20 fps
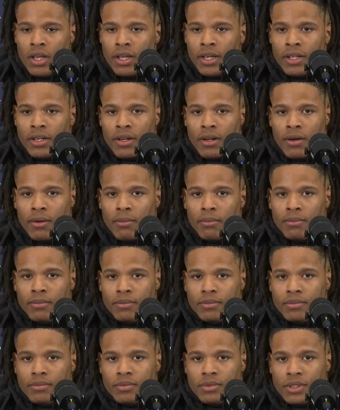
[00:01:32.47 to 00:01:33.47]
And
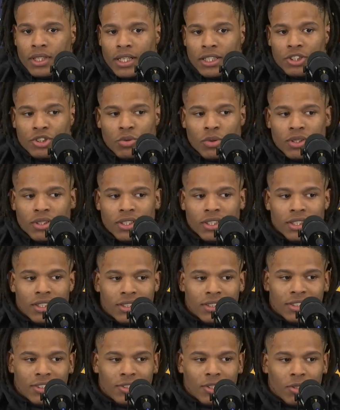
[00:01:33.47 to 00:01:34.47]
I just wanted
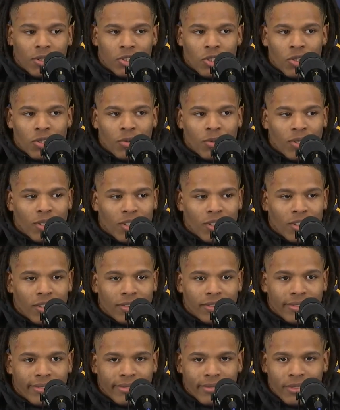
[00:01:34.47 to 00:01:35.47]
to, you know, show the
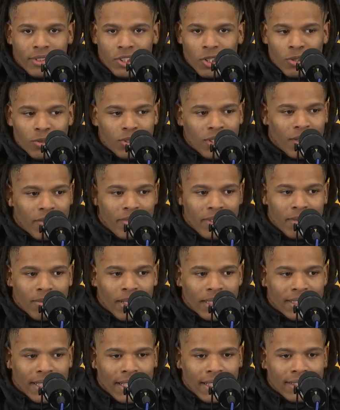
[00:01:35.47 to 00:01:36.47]
world, show WB
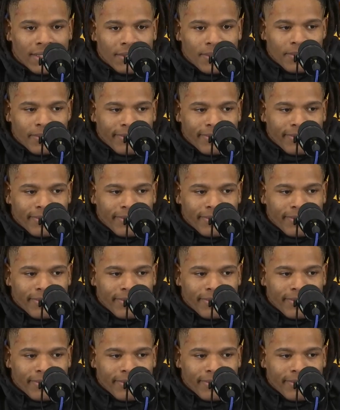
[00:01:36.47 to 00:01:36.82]
my talent.